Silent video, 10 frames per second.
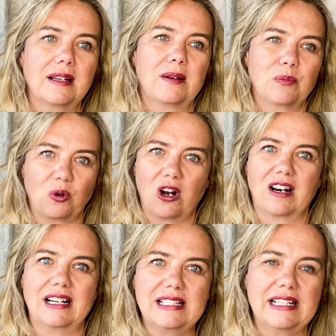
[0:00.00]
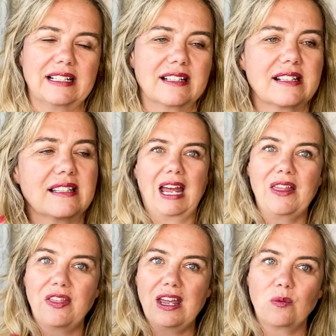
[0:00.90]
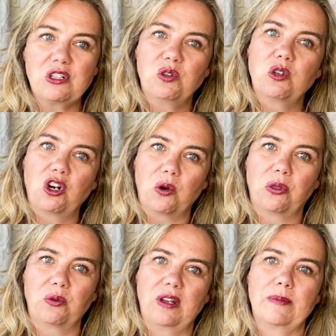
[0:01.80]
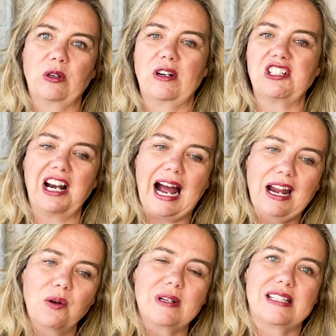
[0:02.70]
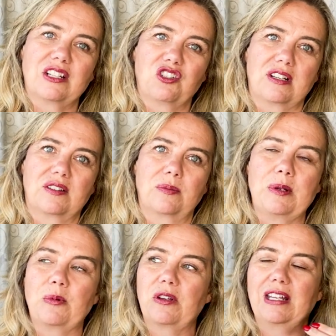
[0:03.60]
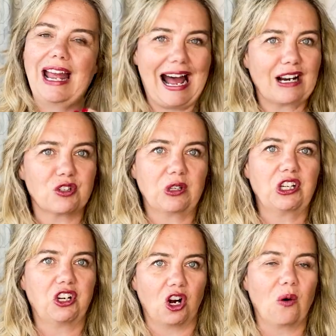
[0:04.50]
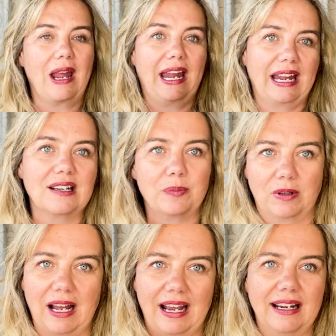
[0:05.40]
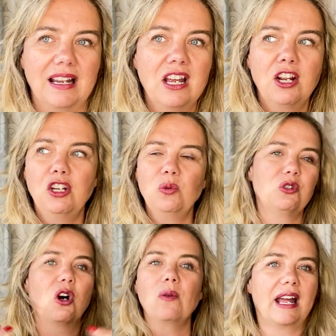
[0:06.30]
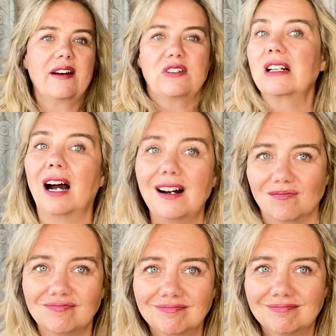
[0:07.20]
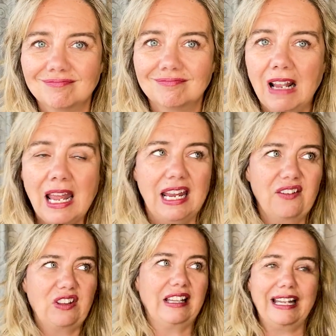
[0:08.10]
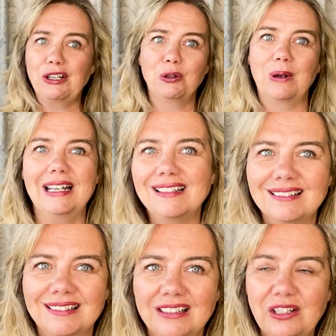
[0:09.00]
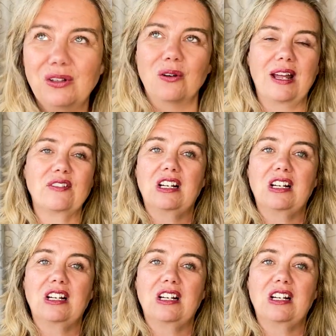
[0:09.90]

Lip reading: and broad ideas. And then once you go through the immigration, I always suggest to people that they actually go and apply. You don't have to come. If they let you in, you don't have to